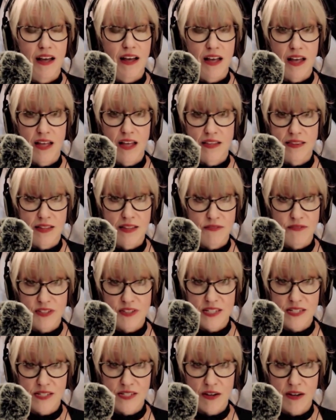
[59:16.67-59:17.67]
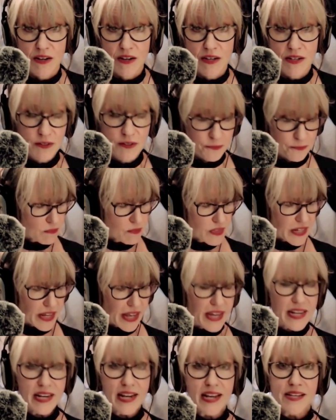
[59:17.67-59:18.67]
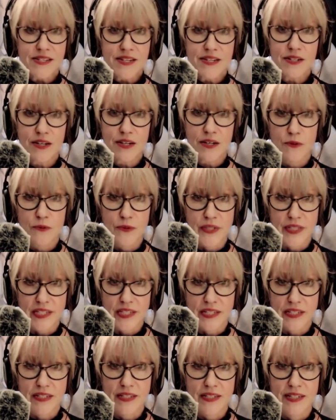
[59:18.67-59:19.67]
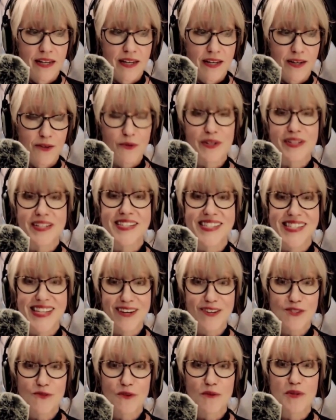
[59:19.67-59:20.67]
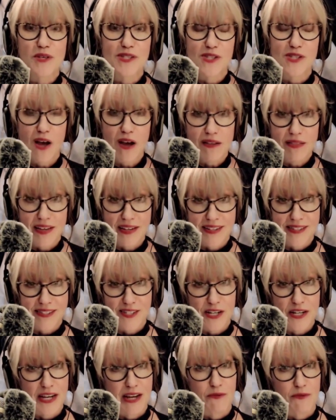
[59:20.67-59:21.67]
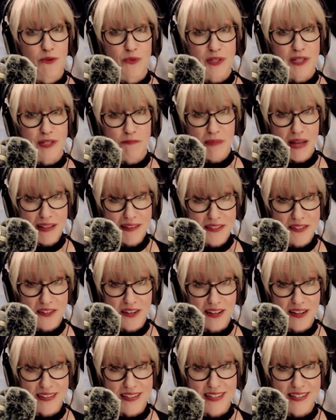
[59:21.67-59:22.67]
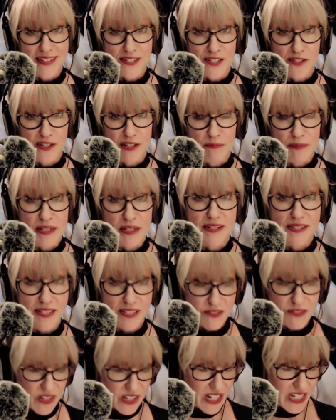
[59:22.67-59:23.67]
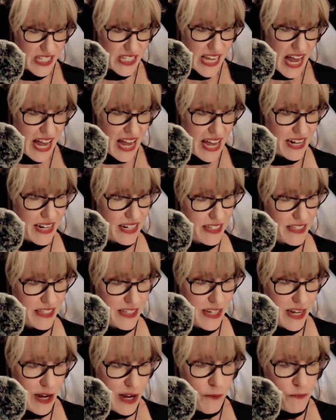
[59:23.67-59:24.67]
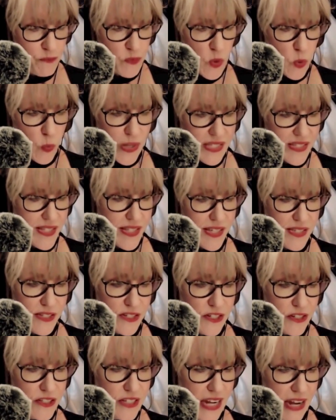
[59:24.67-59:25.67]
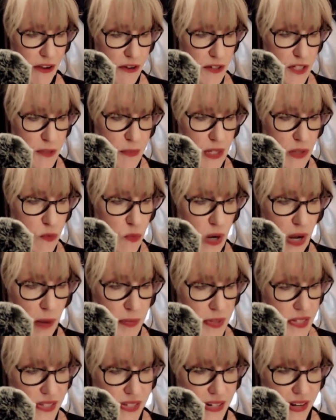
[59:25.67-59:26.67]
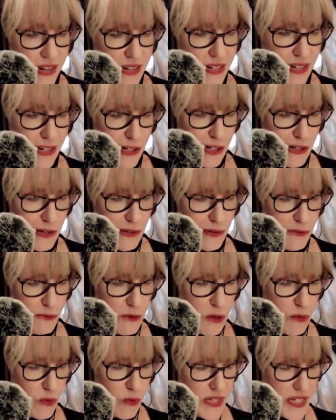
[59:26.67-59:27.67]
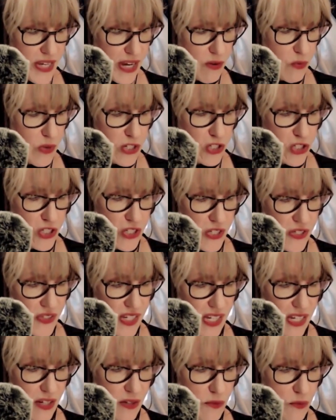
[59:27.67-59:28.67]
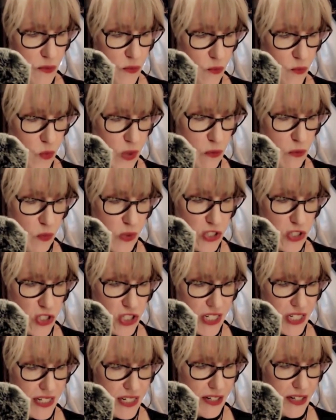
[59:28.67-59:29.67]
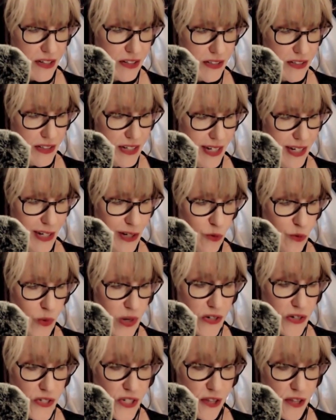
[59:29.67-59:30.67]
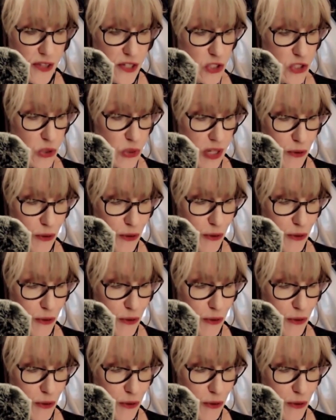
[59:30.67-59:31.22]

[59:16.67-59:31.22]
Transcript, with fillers: a lovely song, and it has a really, well, it sounds from the song like it's going to have a really melancholy history because it's very sad. It's, what's this dull town to me? Robin's not near. What was I wish to see? What wish to hear? Where's all the joy and